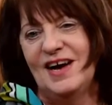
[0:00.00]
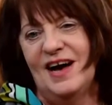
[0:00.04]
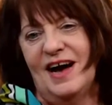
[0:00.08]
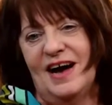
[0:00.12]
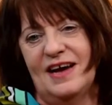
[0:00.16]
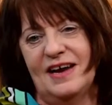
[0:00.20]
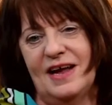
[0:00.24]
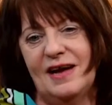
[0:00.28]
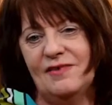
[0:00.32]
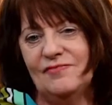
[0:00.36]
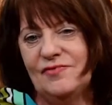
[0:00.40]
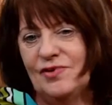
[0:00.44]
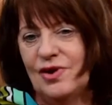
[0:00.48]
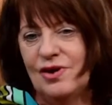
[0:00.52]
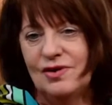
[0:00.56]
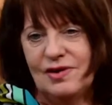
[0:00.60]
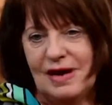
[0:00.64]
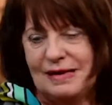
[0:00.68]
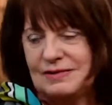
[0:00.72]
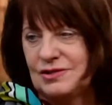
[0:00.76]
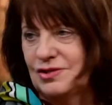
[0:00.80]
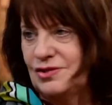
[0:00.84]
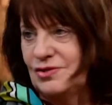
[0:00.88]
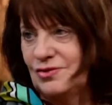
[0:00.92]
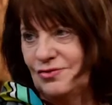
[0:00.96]
And I've no
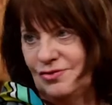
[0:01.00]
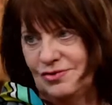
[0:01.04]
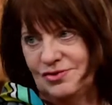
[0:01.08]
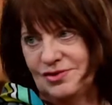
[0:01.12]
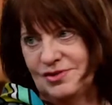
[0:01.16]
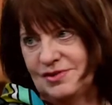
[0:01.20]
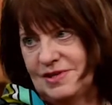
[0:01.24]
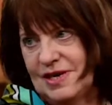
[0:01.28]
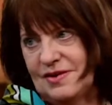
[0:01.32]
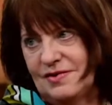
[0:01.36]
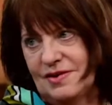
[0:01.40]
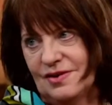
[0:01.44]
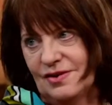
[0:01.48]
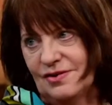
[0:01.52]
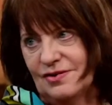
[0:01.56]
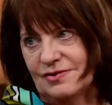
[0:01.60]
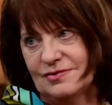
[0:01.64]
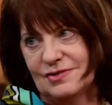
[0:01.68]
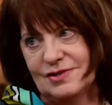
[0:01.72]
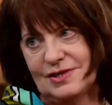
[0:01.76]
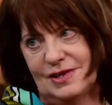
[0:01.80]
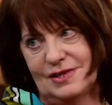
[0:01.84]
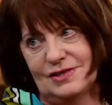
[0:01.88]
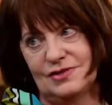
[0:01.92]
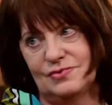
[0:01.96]
doubt at all that they're in
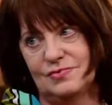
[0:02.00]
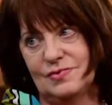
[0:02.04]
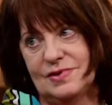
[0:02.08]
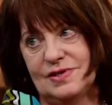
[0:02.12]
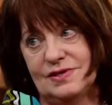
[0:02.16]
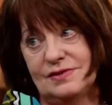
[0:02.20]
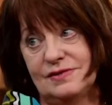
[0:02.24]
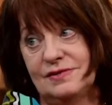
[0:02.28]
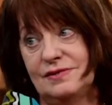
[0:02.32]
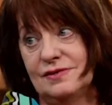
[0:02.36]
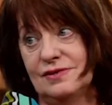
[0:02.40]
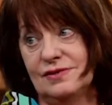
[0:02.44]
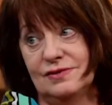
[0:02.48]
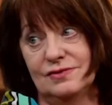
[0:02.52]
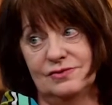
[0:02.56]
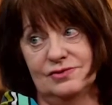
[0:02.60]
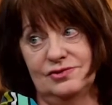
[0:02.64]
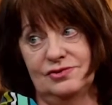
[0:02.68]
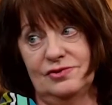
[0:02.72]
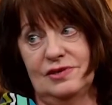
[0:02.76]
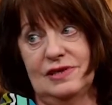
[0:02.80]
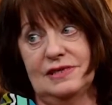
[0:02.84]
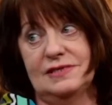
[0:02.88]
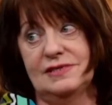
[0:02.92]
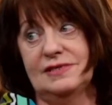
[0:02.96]
contact with the
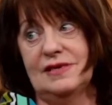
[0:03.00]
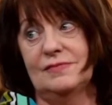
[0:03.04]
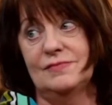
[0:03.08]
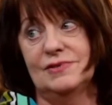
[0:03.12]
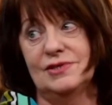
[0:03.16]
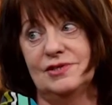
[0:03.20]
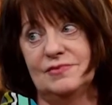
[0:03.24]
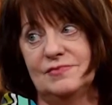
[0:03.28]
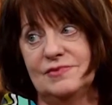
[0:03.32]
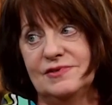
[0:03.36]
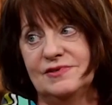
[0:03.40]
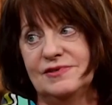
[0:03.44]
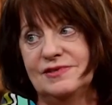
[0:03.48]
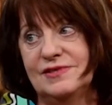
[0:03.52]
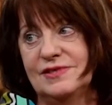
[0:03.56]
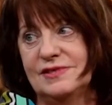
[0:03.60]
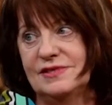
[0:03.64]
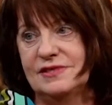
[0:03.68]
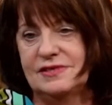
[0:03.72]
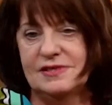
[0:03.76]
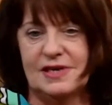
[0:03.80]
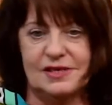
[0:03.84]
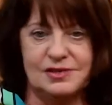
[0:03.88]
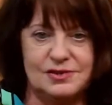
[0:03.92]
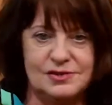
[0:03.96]
cultural establishments
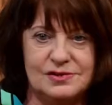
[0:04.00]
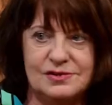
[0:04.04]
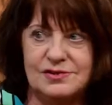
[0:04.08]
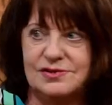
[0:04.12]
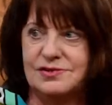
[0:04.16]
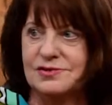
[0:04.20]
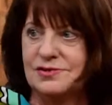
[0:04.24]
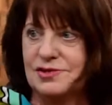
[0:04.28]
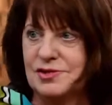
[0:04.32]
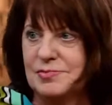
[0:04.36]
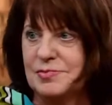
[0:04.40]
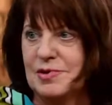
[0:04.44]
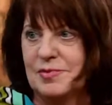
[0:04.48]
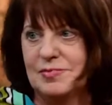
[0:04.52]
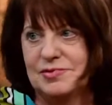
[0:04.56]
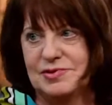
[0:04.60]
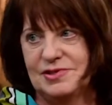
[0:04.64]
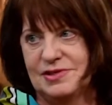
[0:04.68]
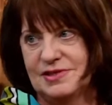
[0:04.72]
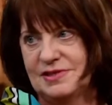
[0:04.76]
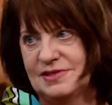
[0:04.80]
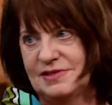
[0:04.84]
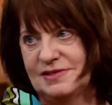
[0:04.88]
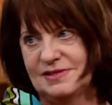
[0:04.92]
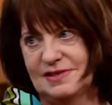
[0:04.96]
and the National Trust
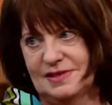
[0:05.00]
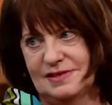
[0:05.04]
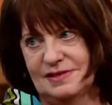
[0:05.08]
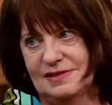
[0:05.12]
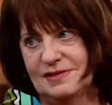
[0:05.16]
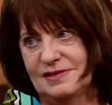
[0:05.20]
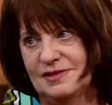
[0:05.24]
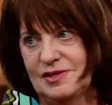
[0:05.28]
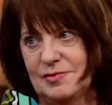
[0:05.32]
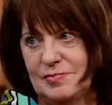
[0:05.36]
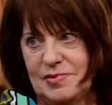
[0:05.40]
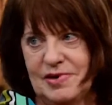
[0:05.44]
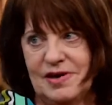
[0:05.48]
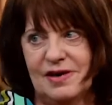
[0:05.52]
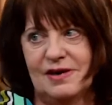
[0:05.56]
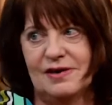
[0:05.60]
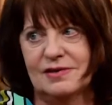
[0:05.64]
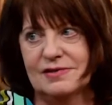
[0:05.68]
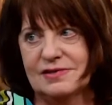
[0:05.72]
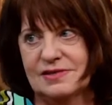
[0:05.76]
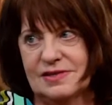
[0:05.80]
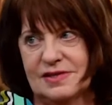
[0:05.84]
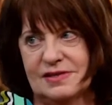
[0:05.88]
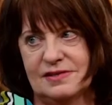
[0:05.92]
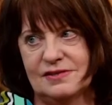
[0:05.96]
properties and the
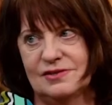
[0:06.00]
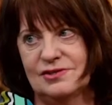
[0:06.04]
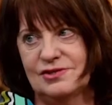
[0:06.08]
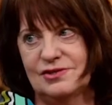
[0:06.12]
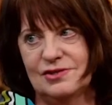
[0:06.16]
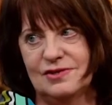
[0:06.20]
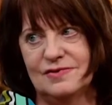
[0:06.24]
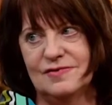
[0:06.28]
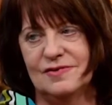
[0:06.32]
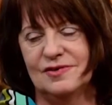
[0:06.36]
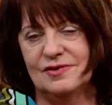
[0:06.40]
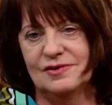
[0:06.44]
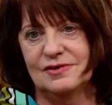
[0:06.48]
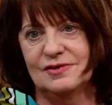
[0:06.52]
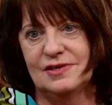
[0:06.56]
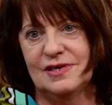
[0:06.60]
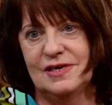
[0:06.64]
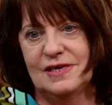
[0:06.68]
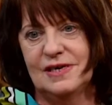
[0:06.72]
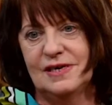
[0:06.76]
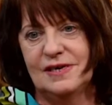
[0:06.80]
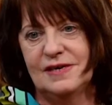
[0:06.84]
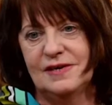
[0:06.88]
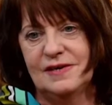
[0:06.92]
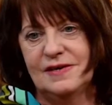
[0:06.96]
parks and so on.
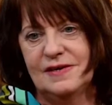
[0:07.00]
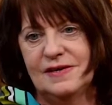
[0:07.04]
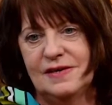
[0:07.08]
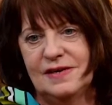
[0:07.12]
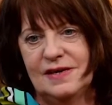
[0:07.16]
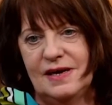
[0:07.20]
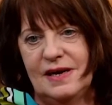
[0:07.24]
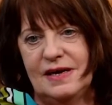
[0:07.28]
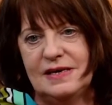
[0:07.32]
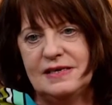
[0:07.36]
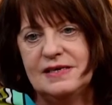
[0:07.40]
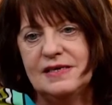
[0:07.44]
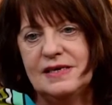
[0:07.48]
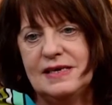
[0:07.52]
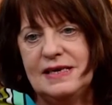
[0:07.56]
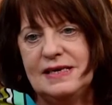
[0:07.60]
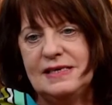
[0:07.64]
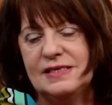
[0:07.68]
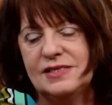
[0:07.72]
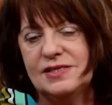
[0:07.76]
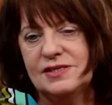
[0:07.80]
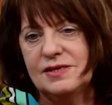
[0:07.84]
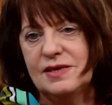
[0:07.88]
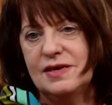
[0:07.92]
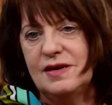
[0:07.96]
And
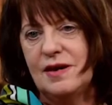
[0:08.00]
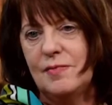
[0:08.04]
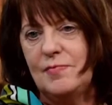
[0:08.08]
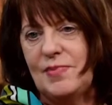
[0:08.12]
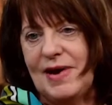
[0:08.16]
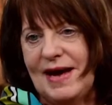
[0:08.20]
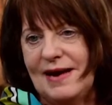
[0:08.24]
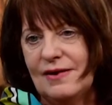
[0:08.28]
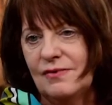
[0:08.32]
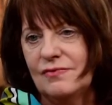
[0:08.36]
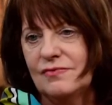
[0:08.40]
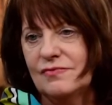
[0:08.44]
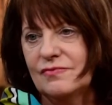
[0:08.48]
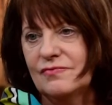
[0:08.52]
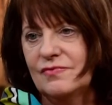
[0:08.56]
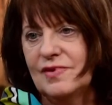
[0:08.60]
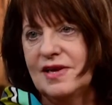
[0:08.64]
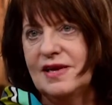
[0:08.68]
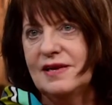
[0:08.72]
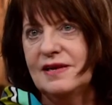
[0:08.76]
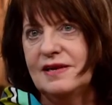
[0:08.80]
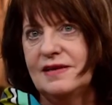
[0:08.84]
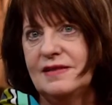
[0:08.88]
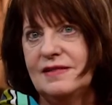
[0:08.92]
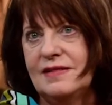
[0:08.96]
it's about
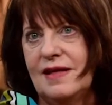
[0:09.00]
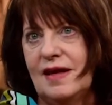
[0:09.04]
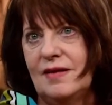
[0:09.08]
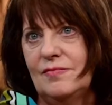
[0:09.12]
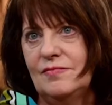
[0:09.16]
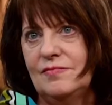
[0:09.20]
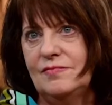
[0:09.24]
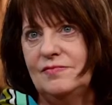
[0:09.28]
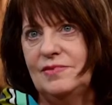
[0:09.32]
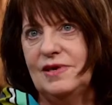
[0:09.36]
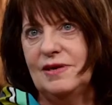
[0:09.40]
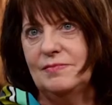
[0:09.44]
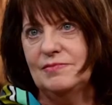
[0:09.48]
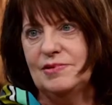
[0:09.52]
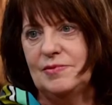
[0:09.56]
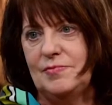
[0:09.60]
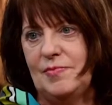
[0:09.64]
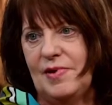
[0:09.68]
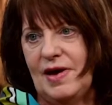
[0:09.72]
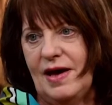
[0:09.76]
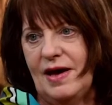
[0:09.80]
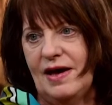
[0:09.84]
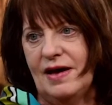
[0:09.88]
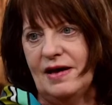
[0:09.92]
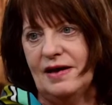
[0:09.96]
really them being
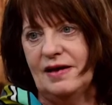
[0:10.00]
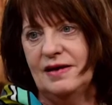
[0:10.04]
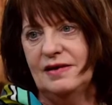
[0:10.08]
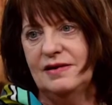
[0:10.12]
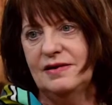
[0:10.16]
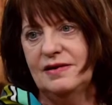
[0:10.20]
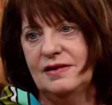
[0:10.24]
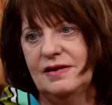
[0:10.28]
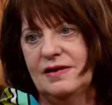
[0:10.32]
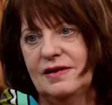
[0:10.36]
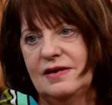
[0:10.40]
prepared,